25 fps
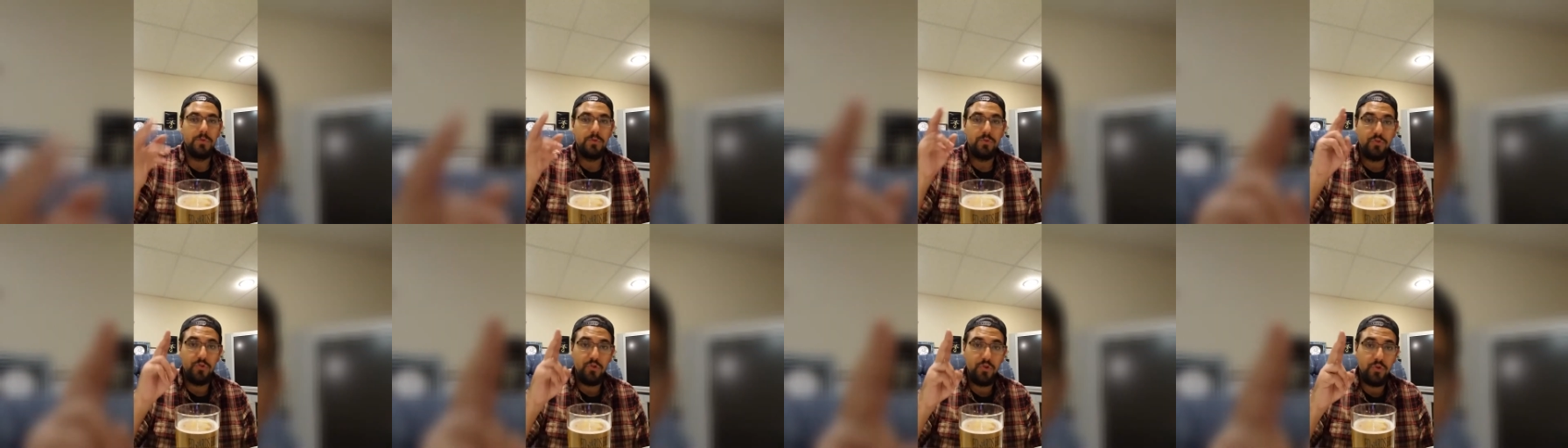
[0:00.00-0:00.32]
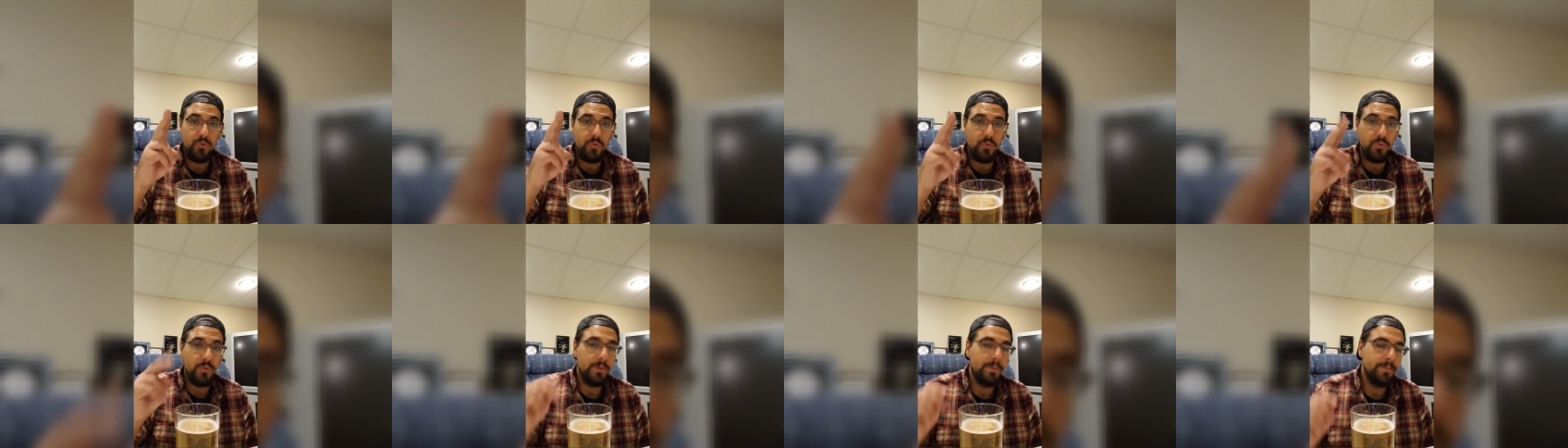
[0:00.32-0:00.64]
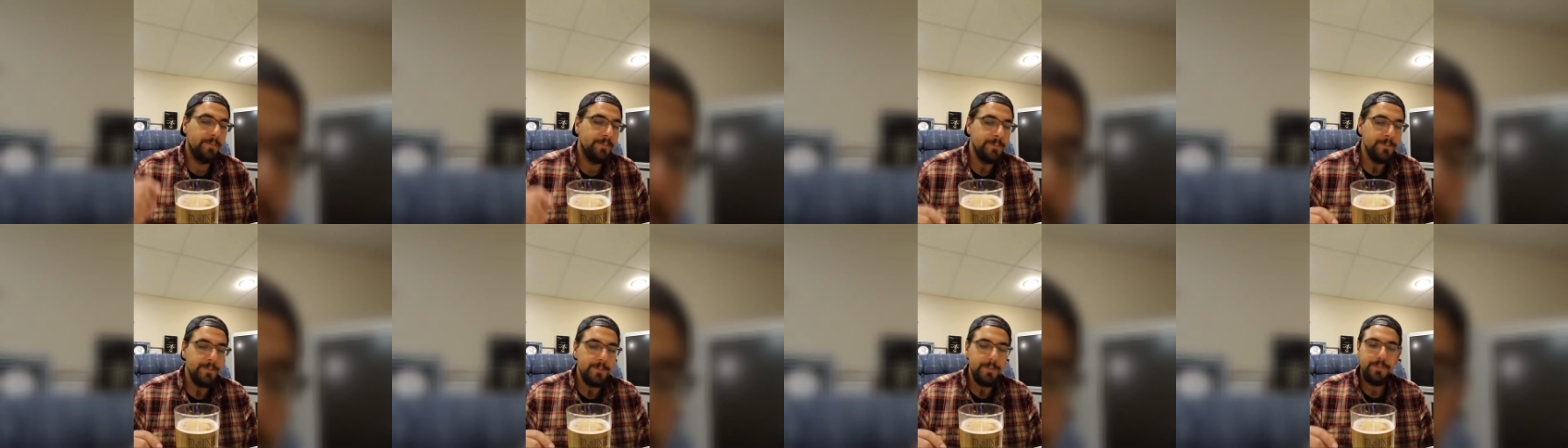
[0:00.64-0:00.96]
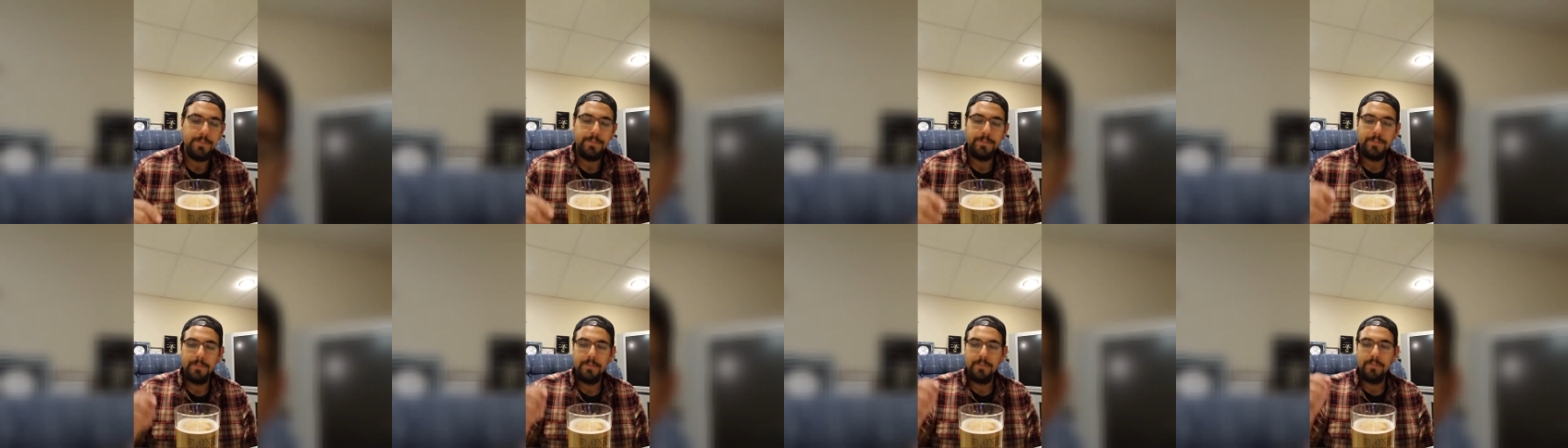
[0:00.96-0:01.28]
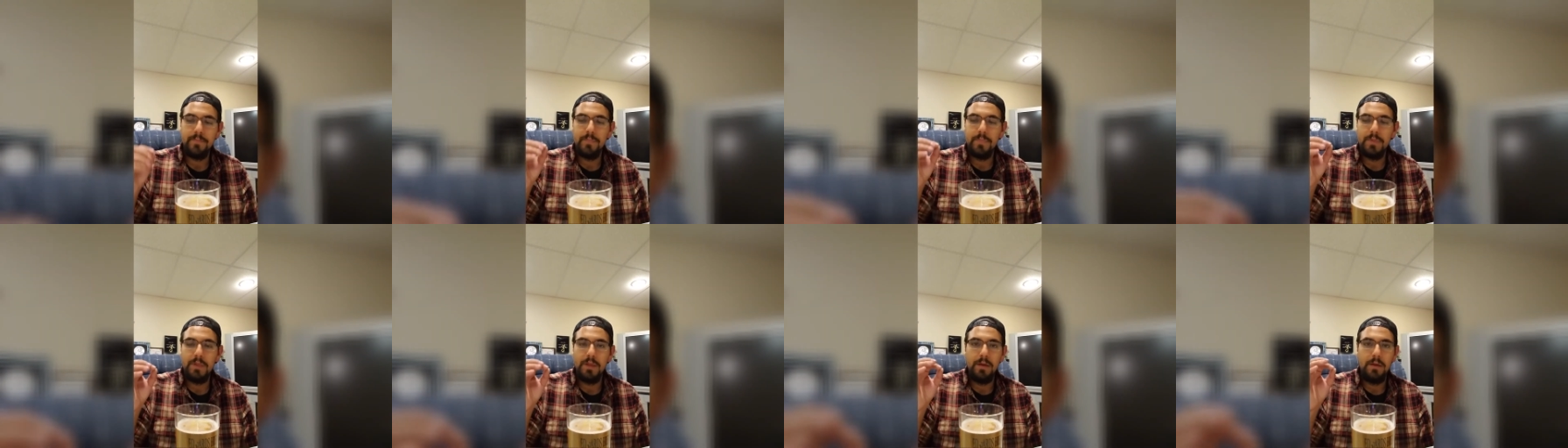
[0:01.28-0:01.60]
2,
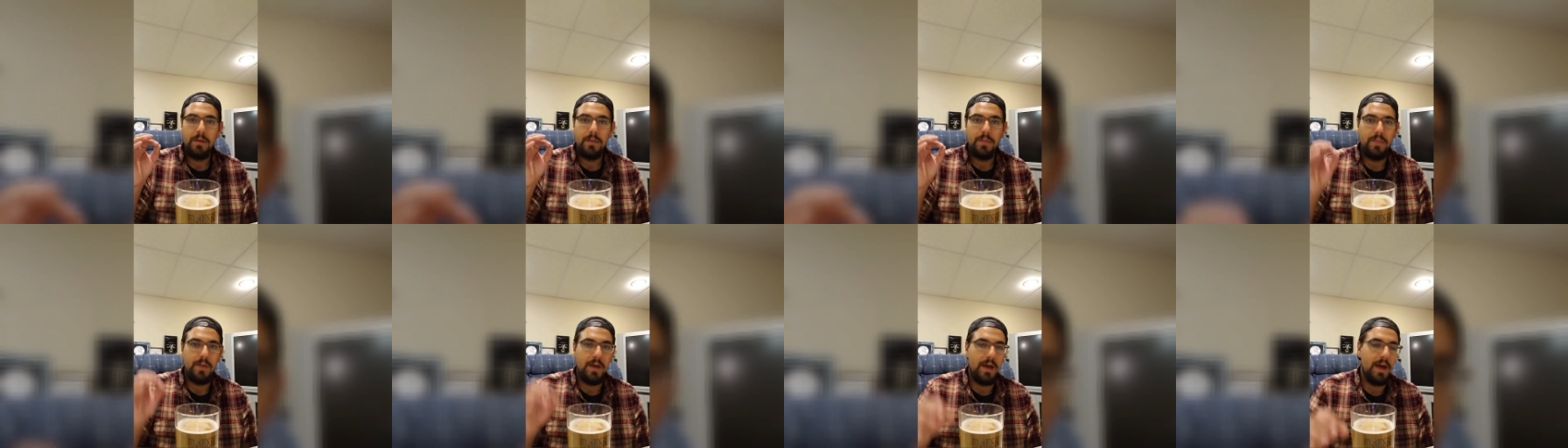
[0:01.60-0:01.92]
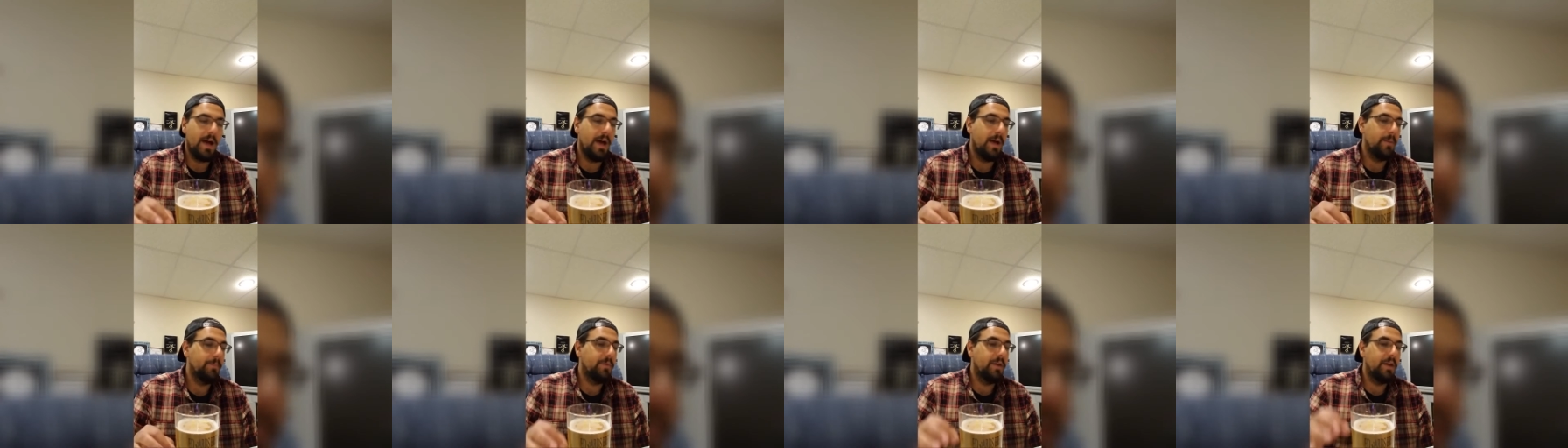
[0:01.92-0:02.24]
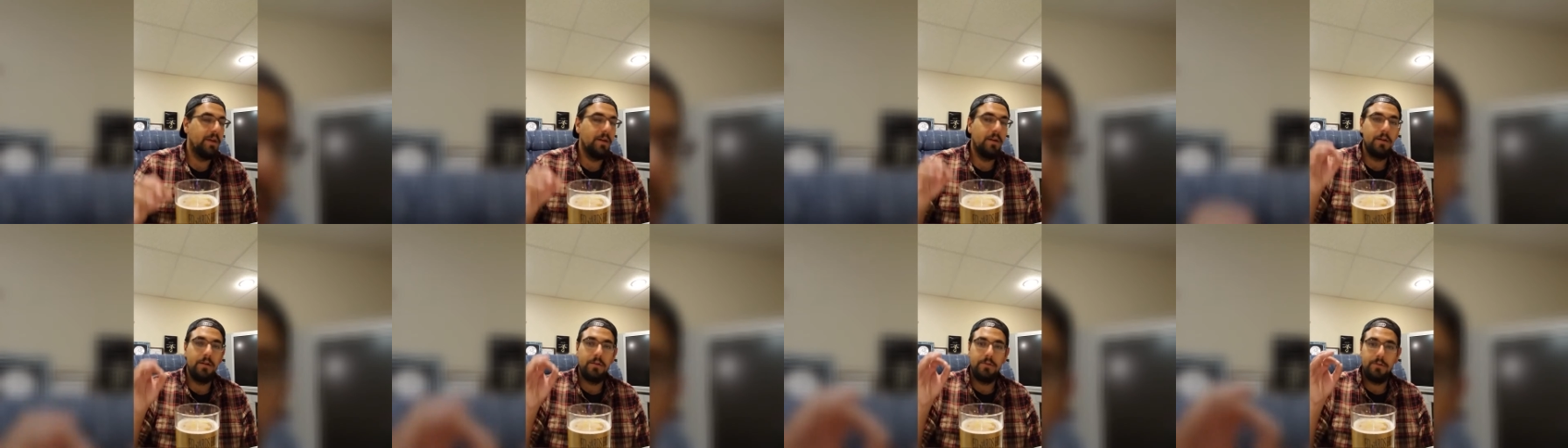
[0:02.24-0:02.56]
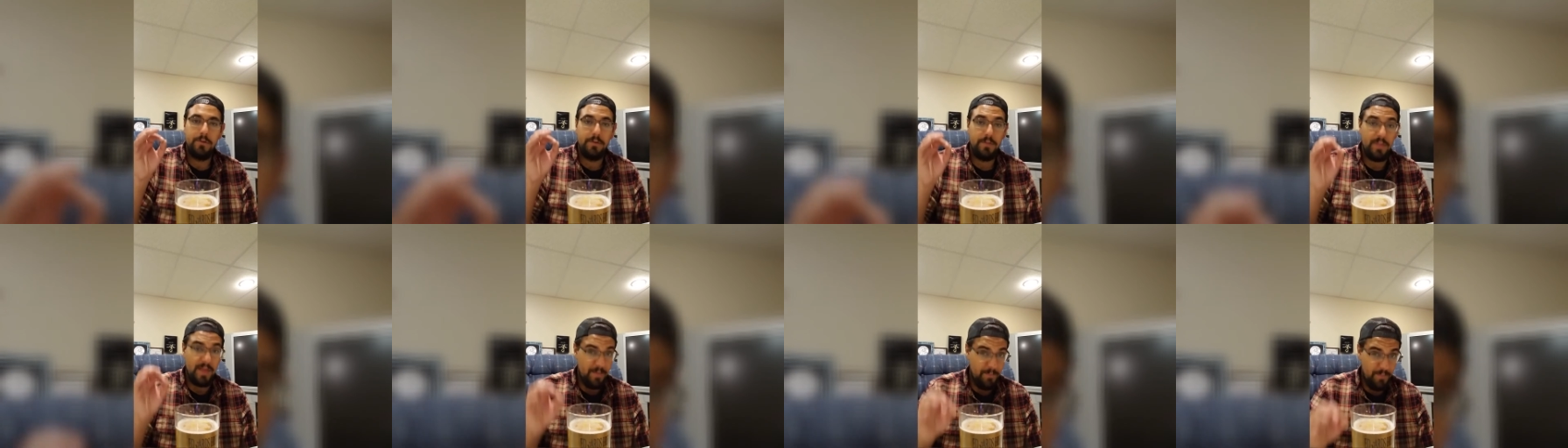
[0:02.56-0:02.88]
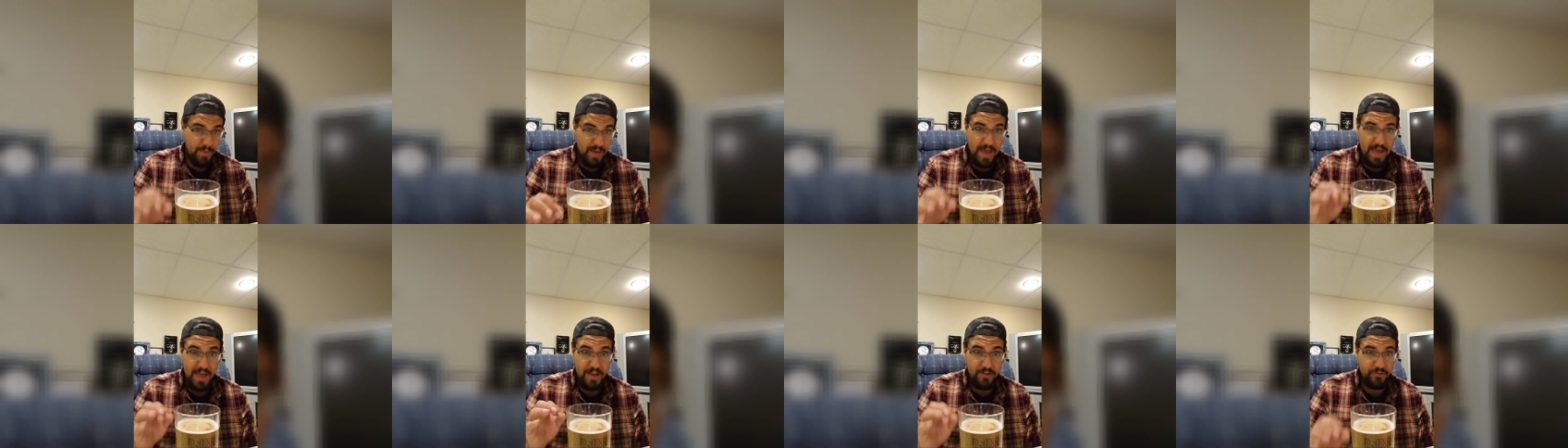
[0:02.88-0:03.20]
the hop character, that
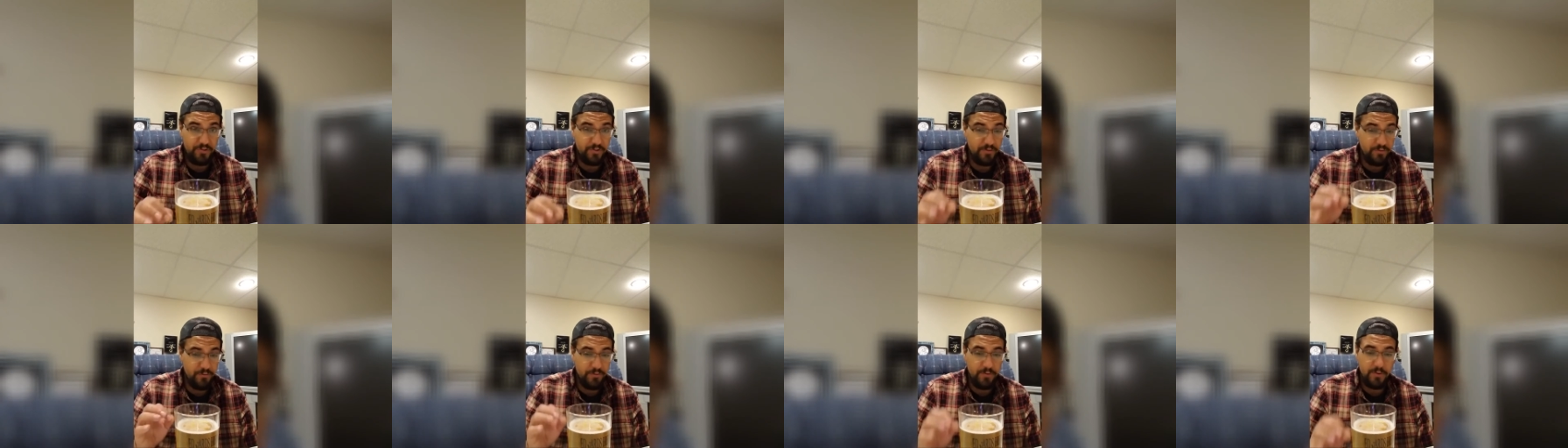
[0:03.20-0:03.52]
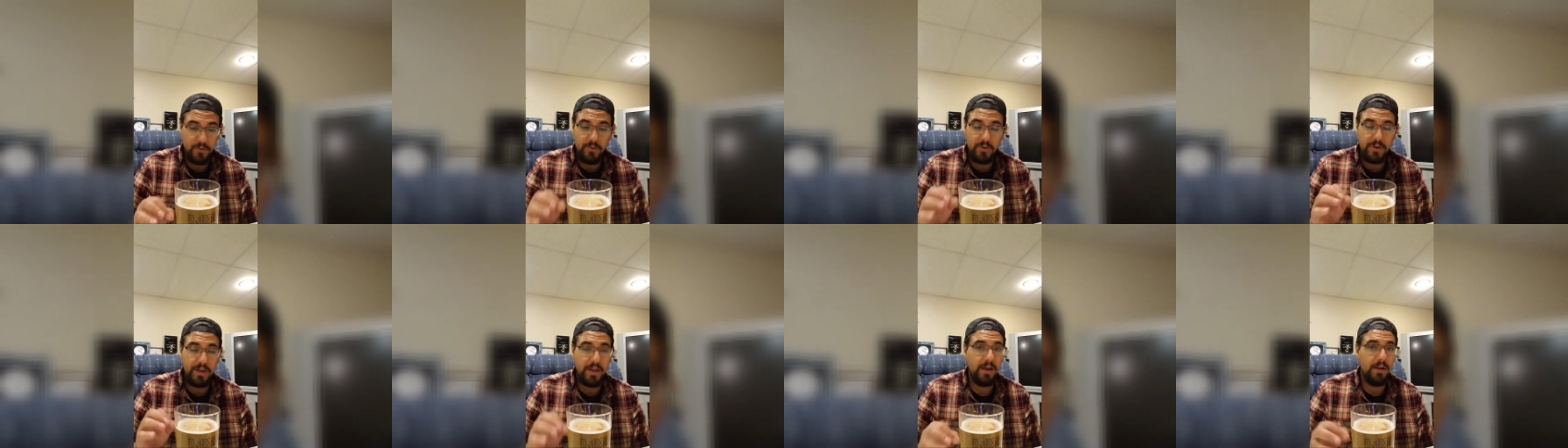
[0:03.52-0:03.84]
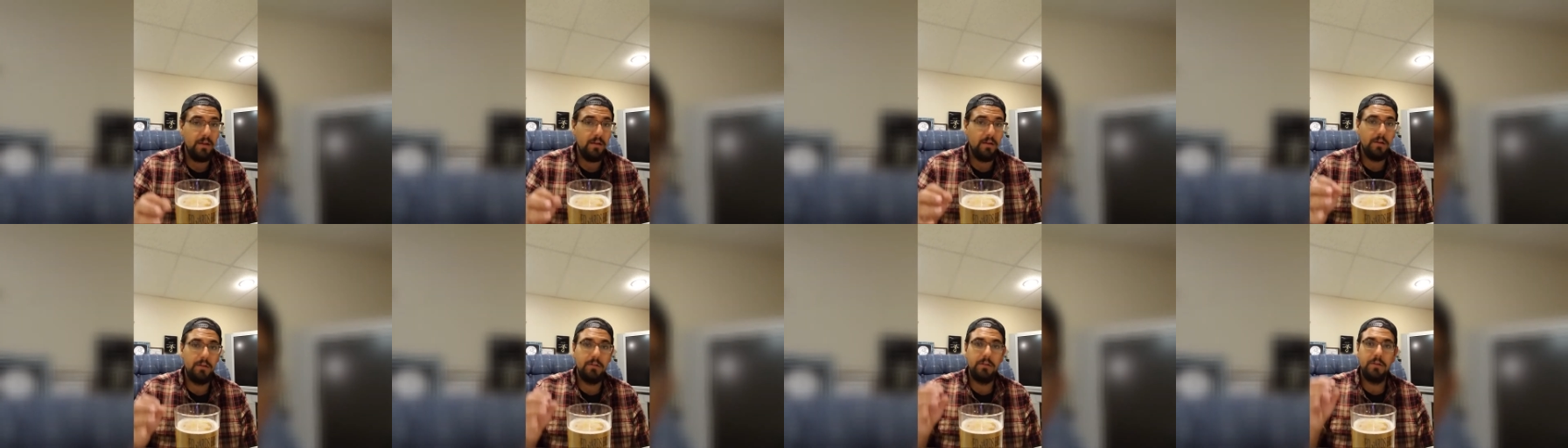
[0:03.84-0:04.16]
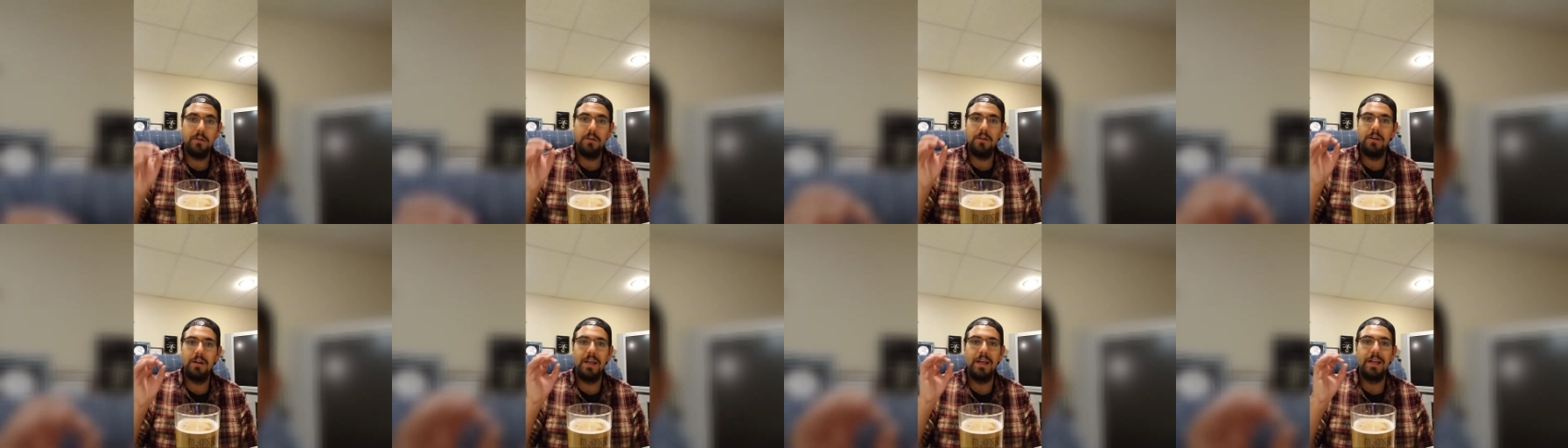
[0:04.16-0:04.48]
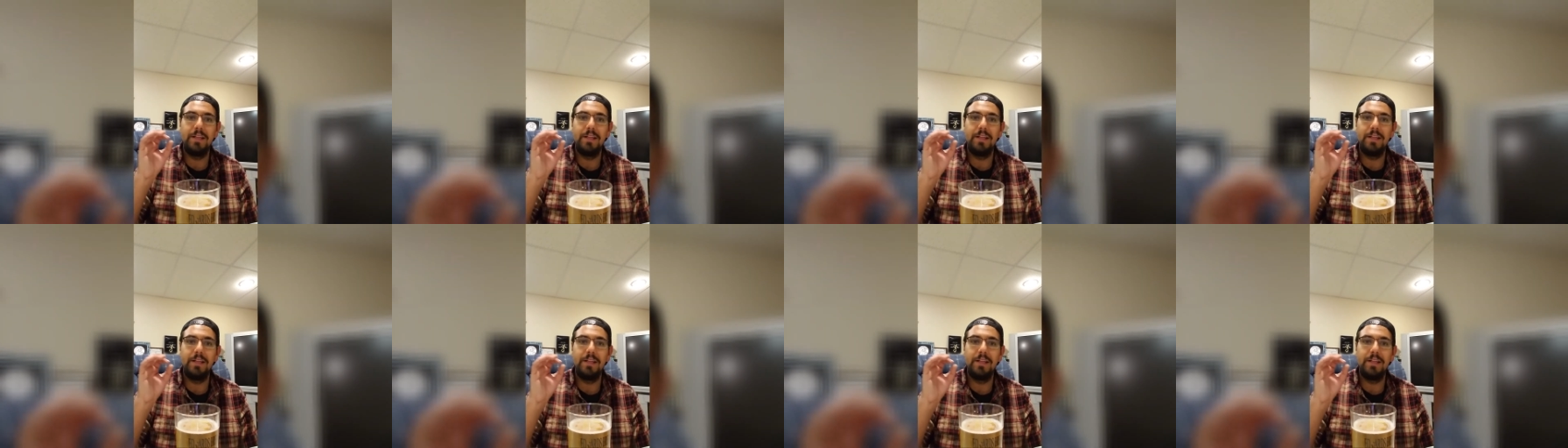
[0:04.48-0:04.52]
passion fruit character,